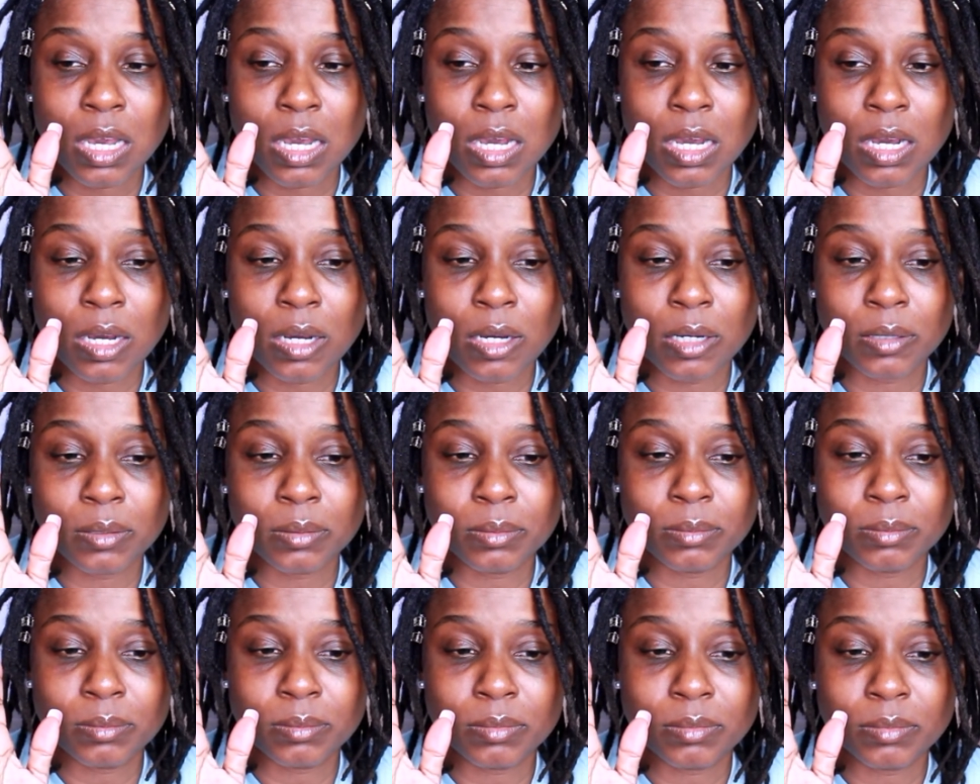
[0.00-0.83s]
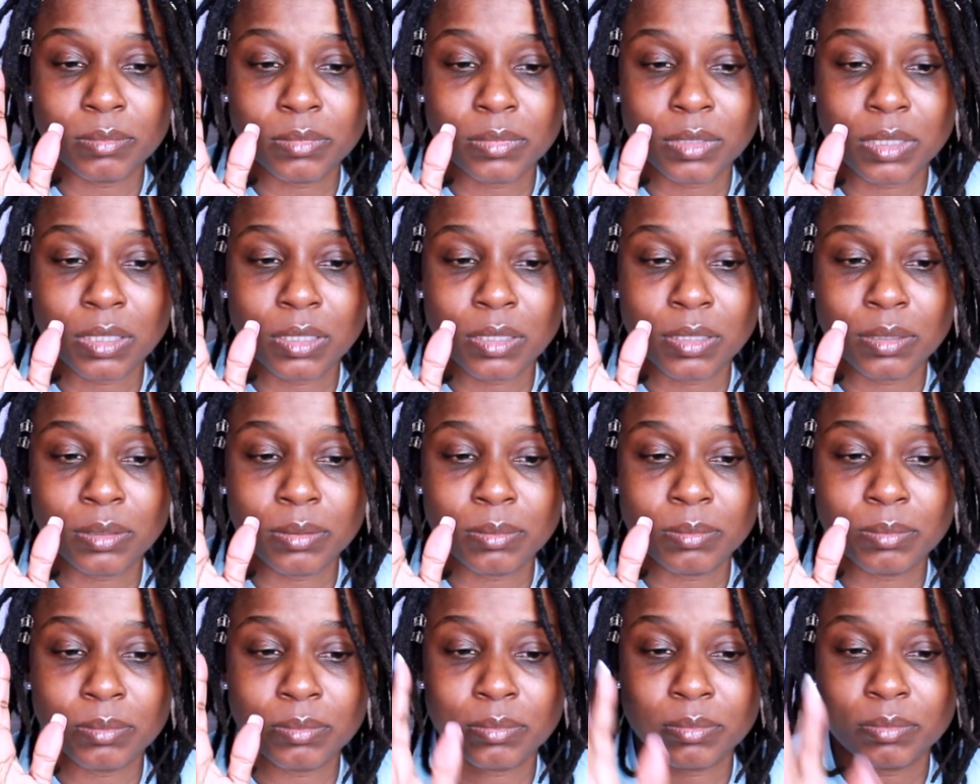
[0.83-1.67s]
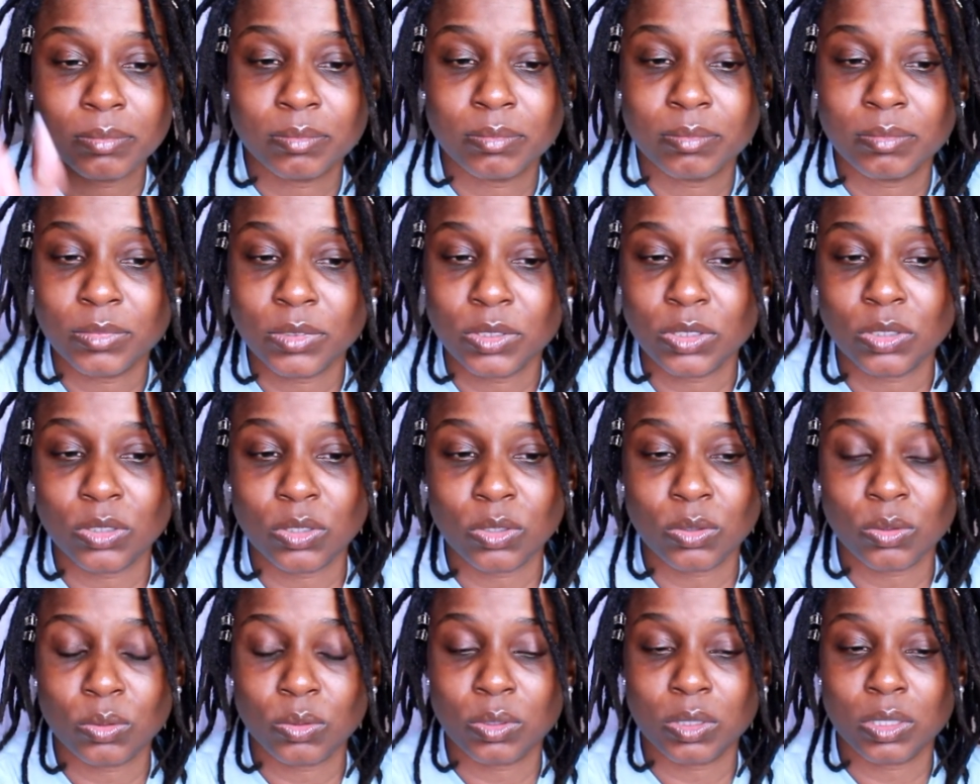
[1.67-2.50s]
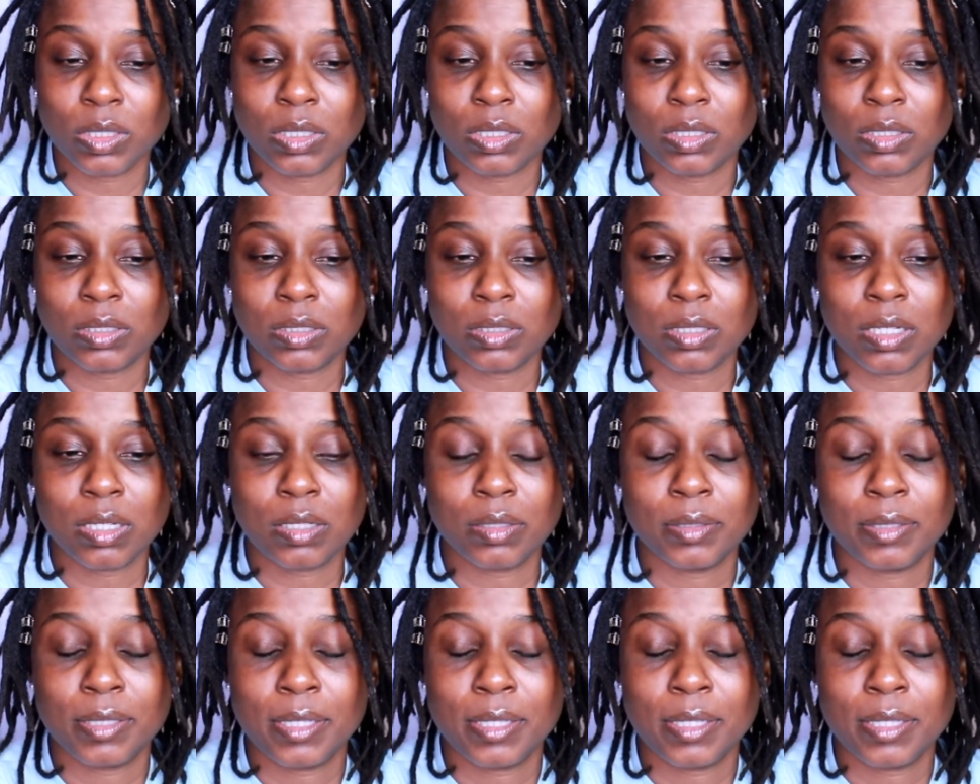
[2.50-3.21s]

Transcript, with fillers: um, um you know, uh,